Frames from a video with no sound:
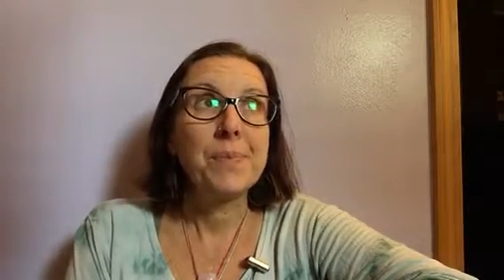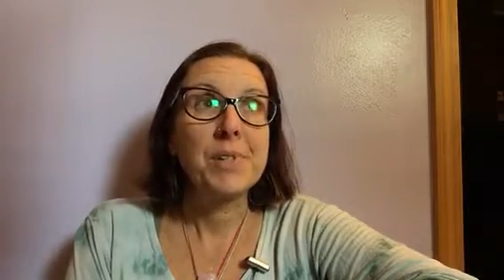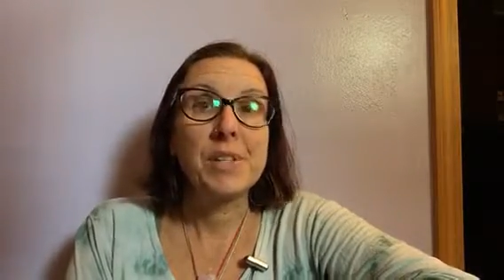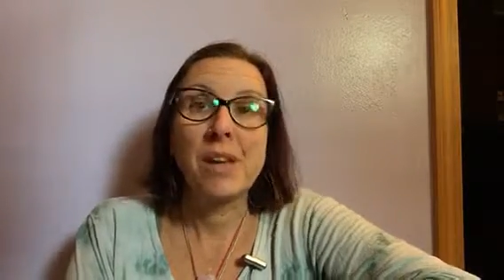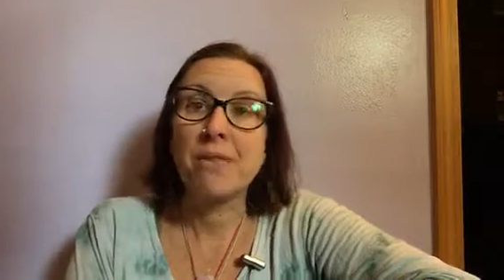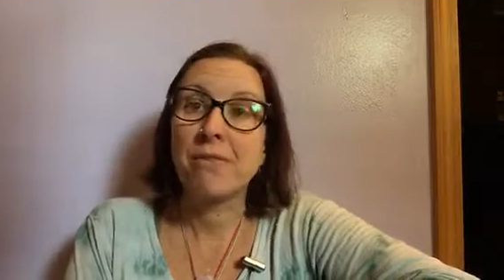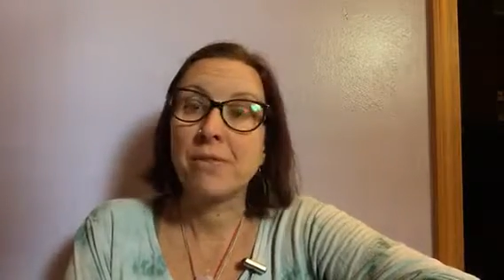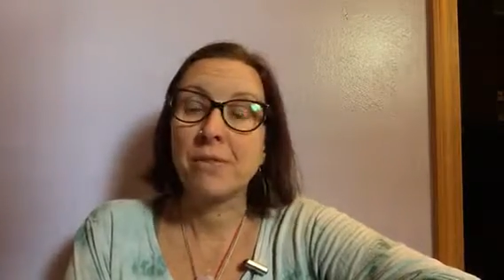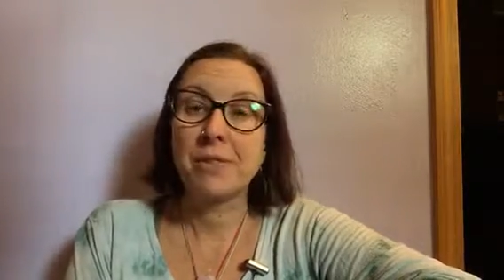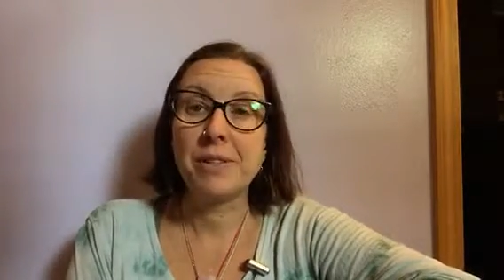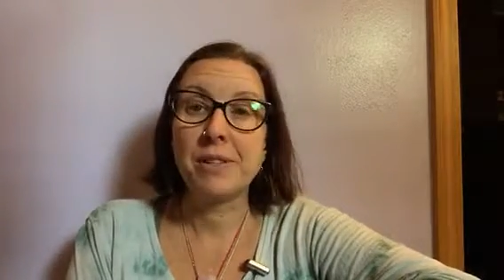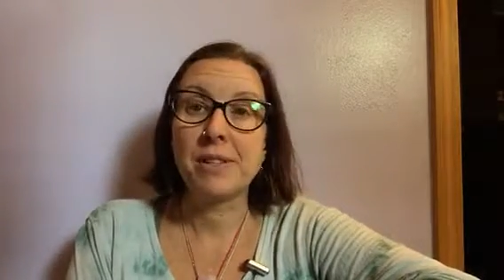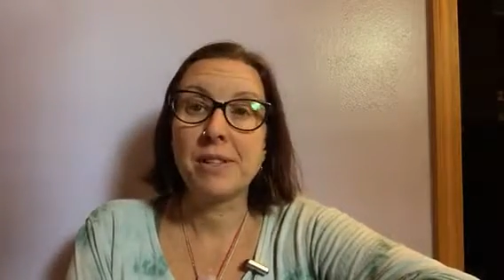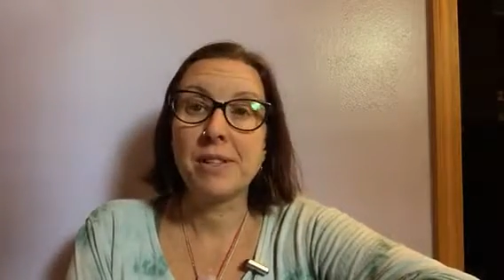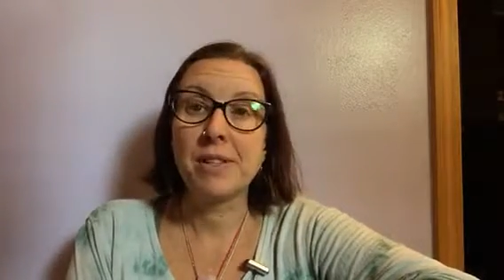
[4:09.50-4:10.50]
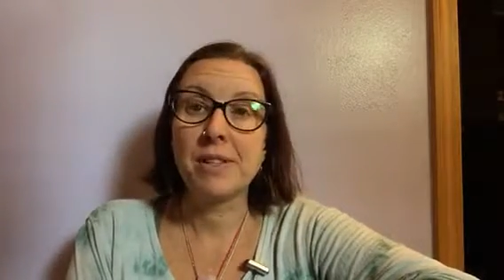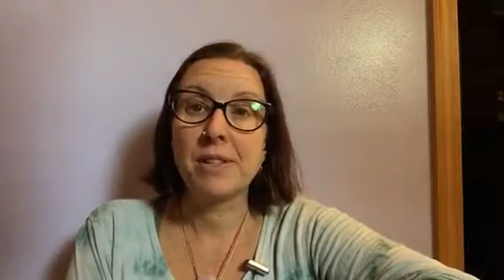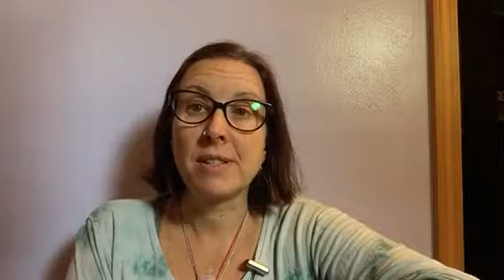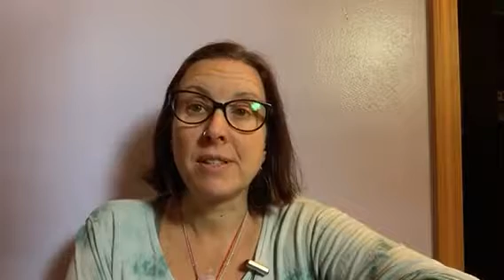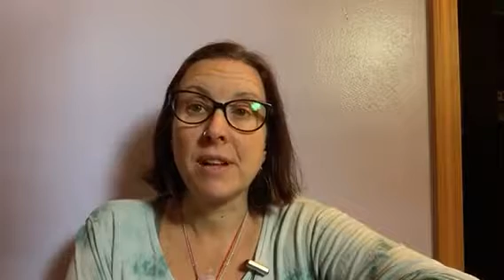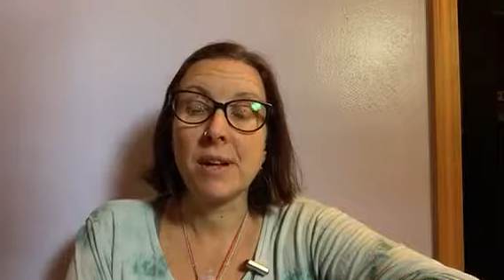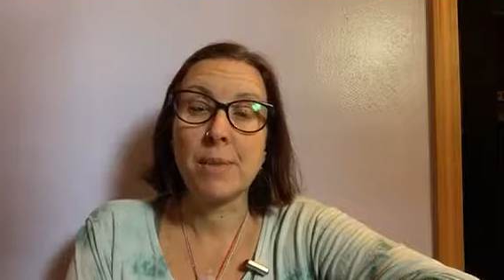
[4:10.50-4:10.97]
say, for
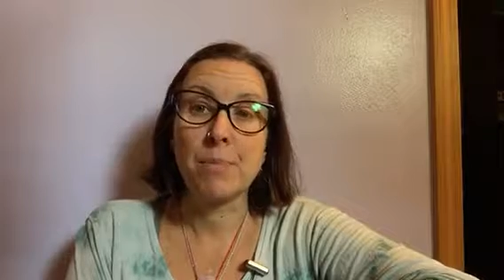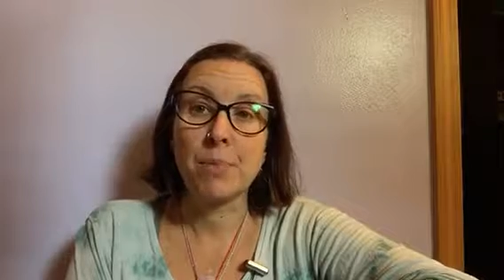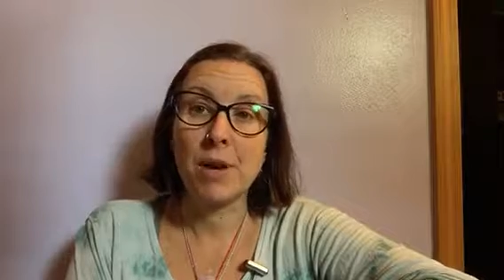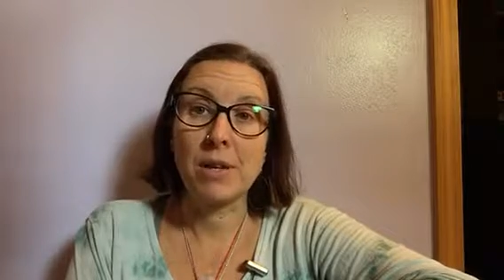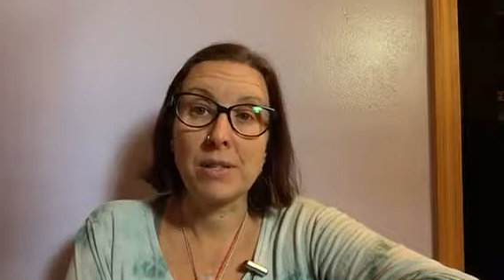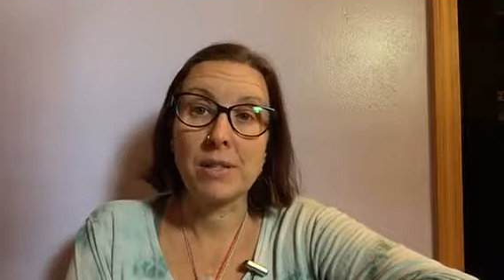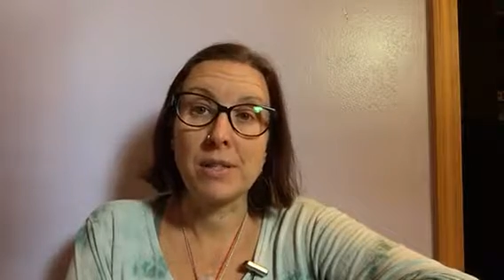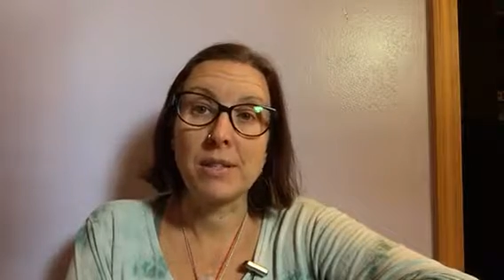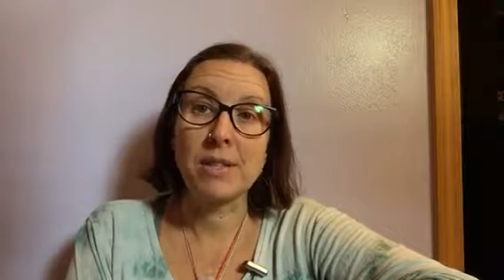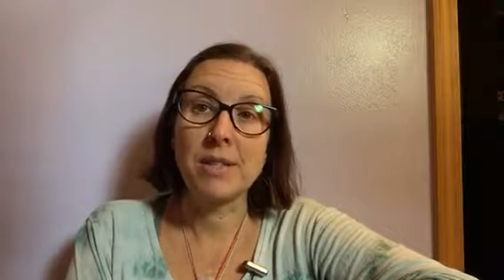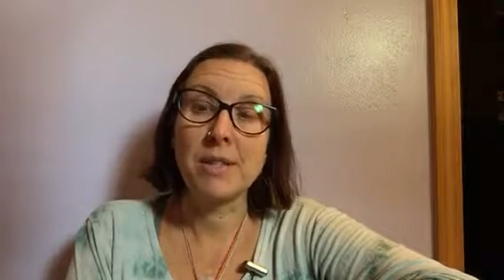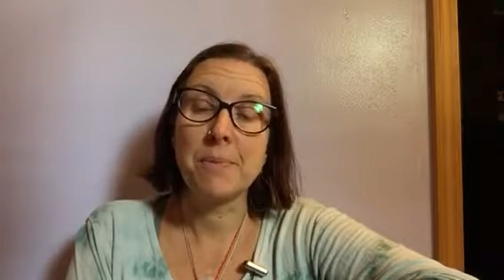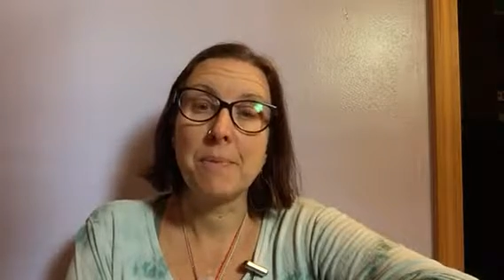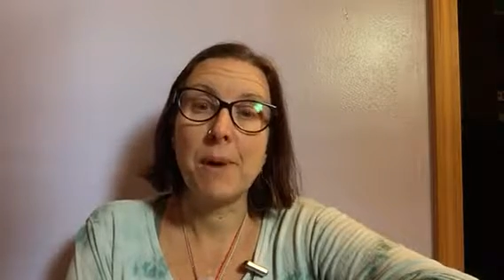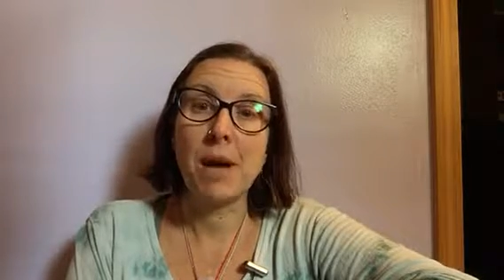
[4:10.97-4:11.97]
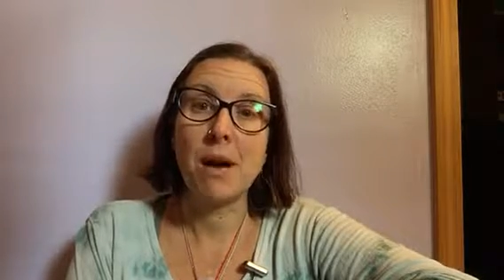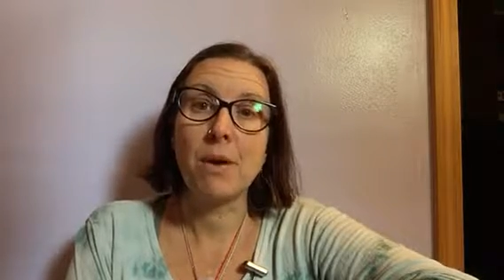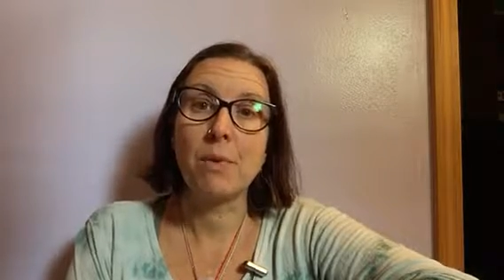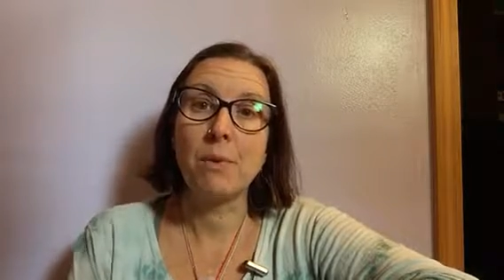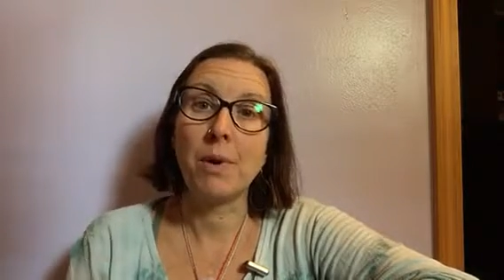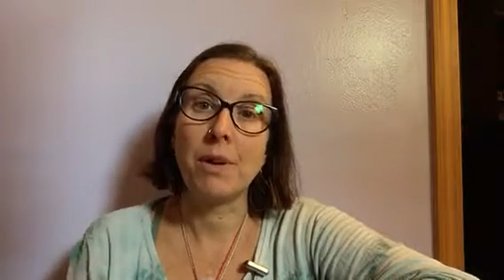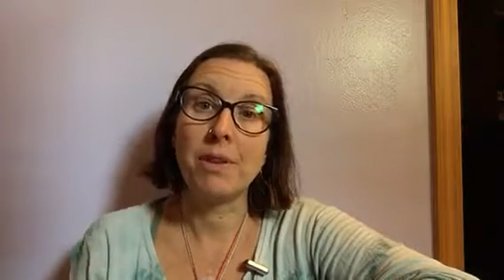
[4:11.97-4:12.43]
instance, I'm processing
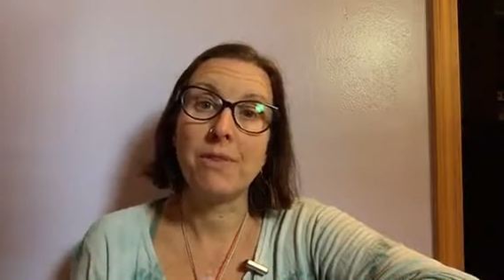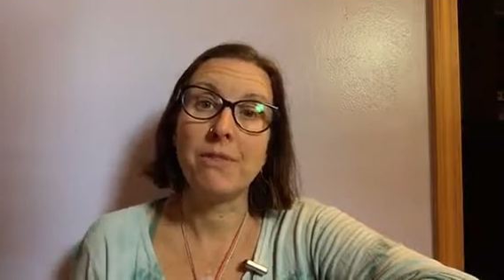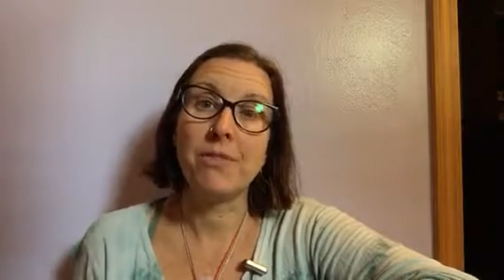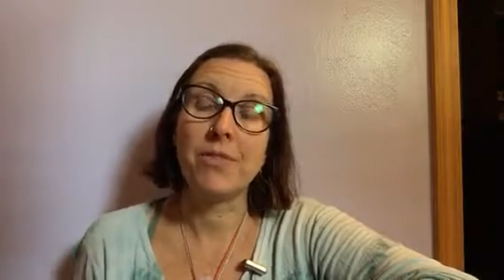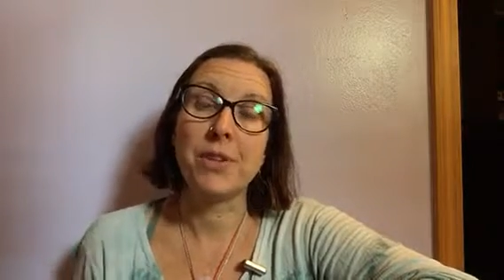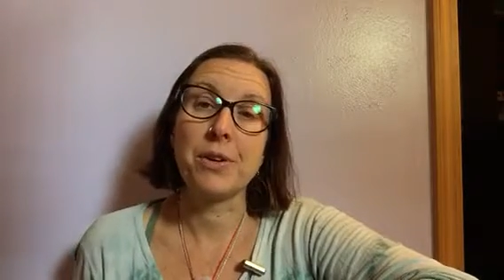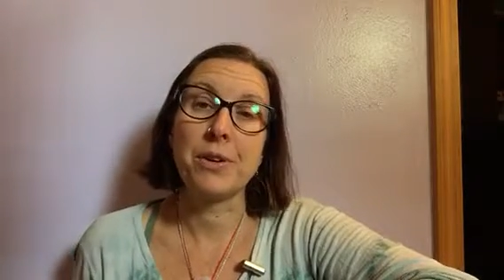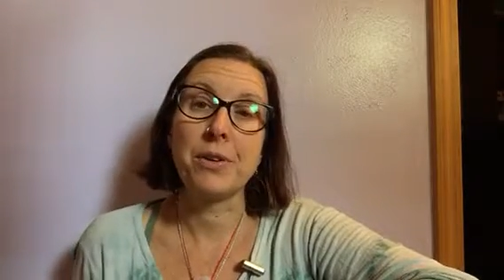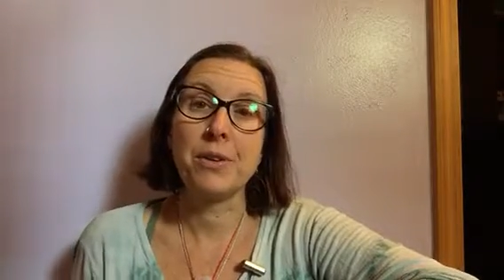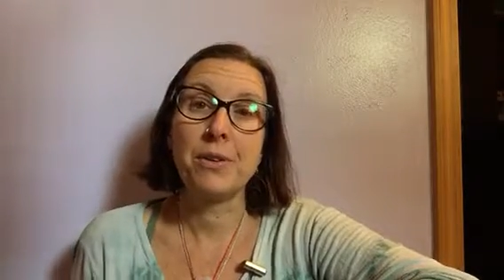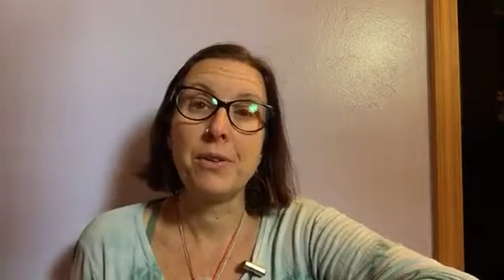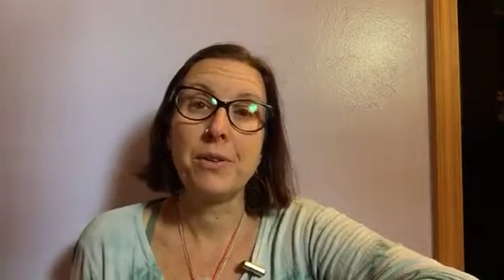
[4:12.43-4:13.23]
about one of the